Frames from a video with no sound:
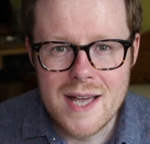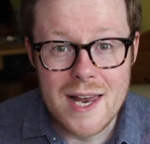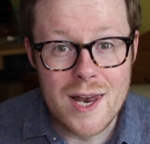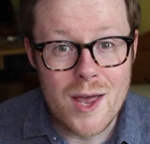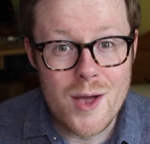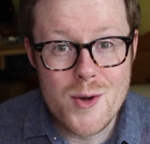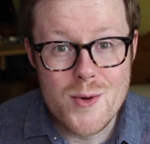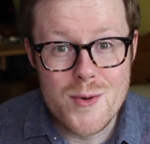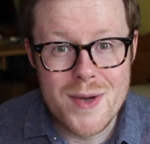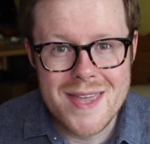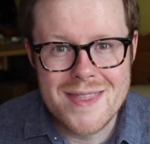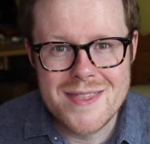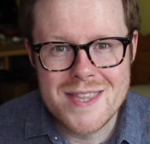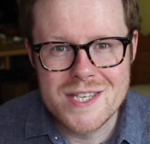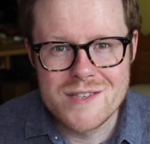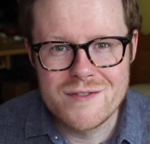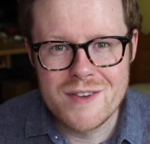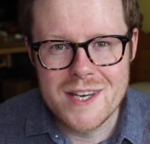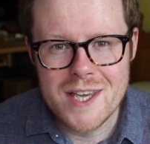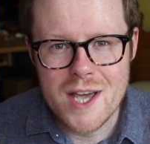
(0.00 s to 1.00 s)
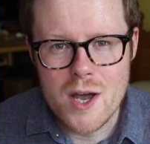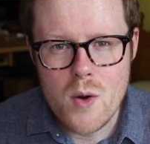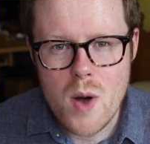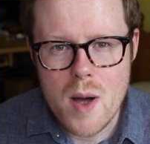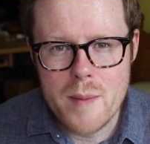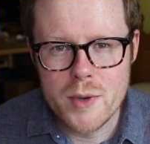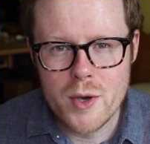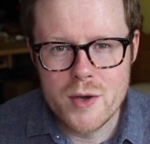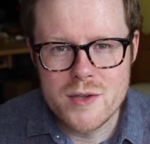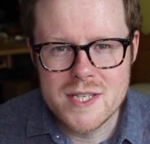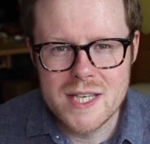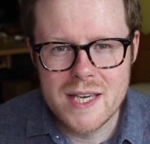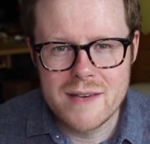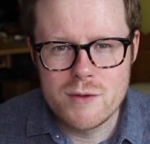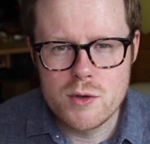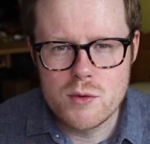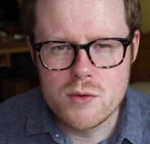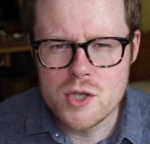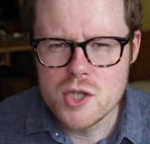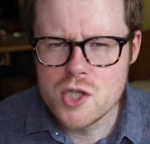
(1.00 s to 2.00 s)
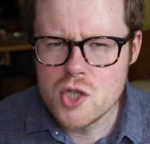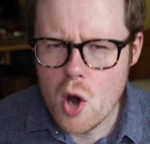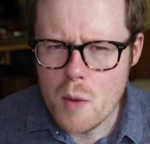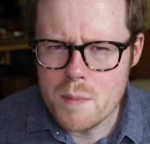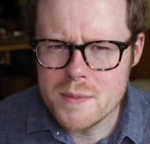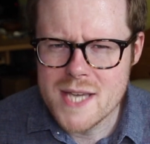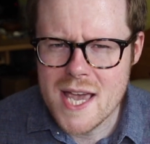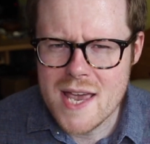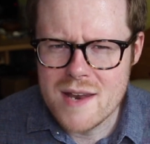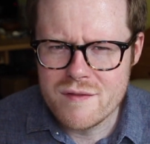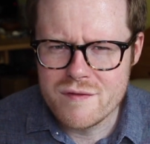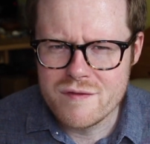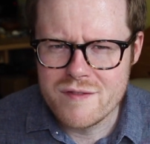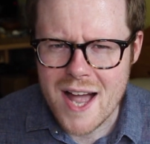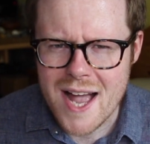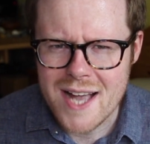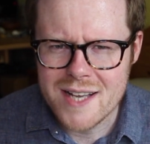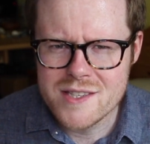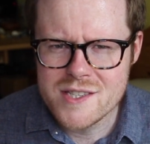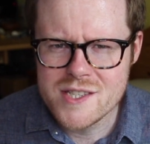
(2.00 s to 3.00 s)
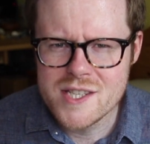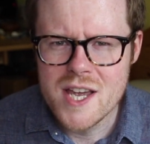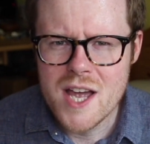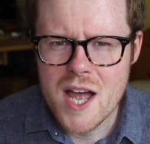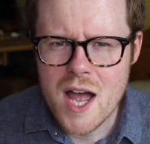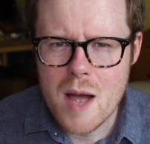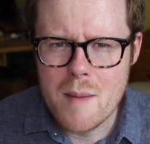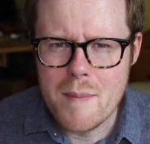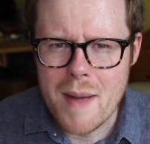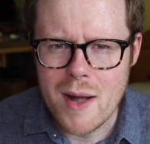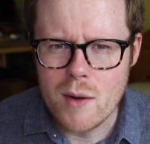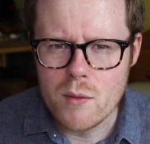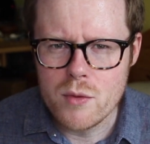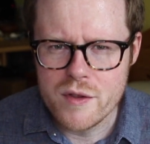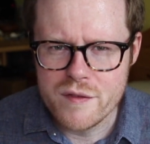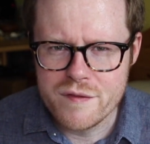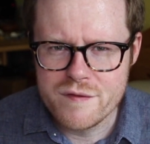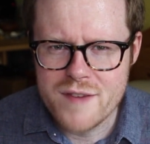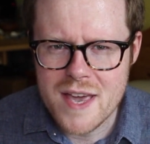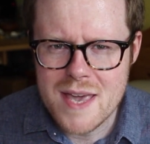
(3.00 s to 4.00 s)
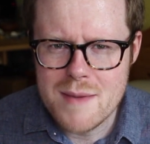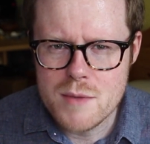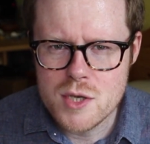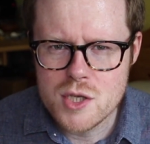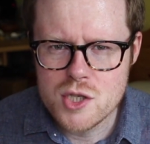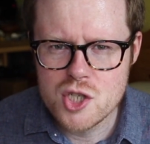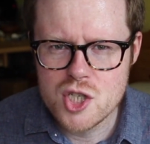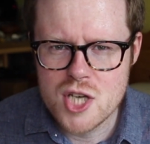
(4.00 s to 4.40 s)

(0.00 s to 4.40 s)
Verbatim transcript: Hello, in this video I'm going to give you the top ten facts about the famous